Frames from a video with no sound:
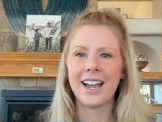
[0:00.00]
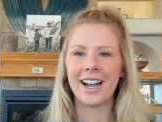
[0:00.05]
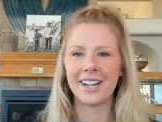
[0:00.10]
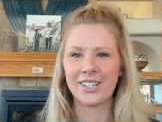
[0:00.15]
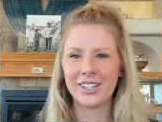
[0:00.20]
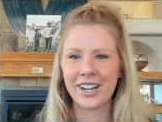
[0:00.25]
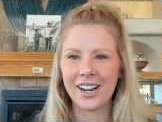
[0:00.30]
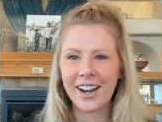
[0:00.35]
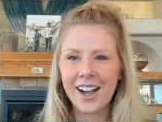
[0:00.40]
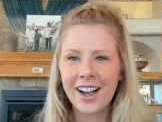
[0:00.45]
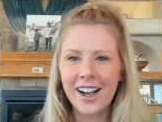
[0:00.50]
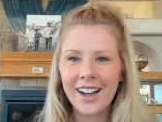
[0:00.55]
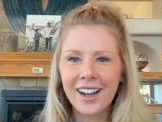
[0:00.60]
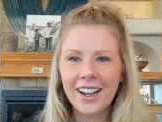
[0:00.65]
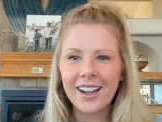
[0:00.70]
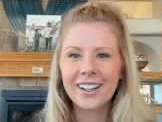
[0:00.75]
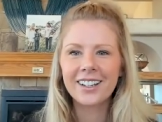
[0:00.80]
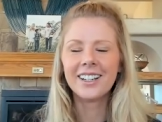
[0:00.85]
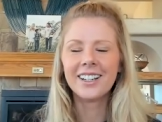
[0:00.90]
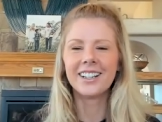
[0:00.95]
hashtag
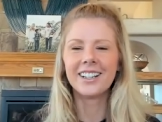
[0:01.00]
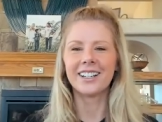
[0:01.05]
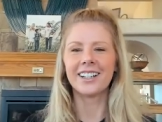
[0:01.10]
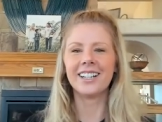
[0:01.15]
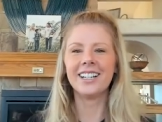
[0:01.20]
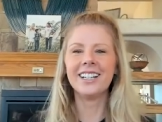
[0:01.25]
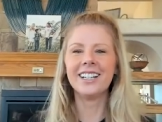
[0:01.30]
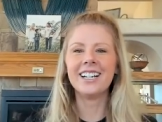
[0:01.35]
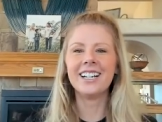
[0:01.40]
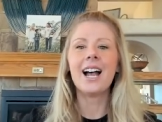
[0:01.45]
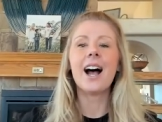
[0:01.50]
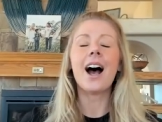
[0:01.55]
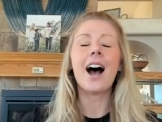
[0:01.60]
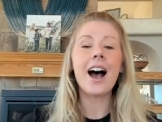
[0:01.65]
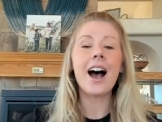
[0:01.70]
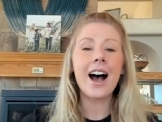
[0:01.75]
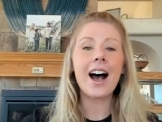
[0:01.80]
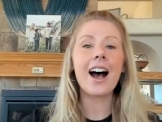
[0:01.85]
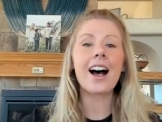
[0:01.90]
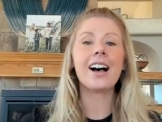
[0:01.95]
haha,
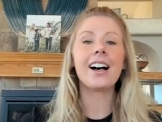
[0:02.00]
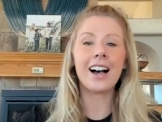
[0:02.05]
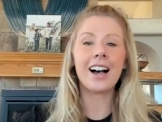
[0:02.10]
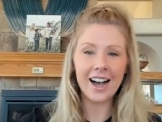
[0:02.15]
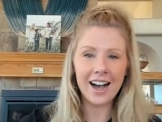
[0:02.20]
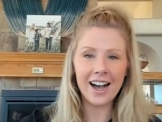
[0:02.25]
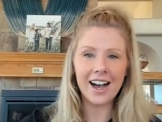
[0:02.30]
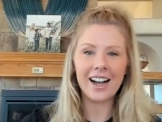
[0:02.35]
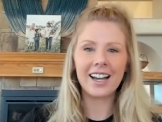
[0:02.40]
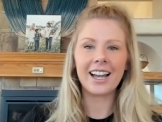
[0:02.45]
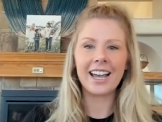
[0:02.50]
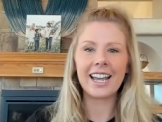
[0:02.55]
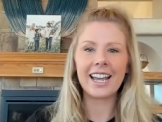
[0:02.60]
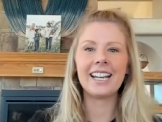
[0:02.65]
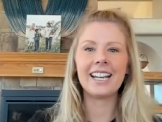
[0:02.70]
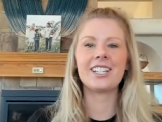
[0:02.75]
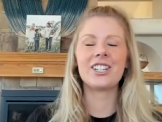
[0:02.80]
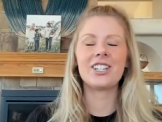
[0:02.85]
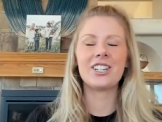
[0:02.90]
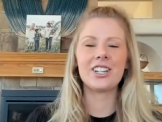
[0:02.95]
aha,
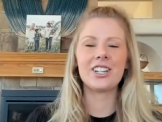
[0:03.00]
H,